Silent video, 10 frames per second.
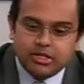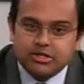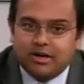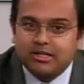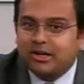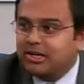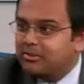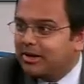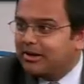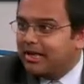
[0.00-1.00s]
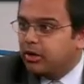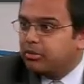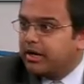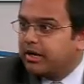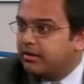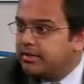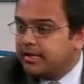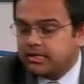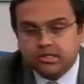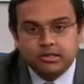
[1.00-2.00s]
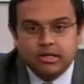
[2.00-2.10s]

started talking about an ankle brachial index.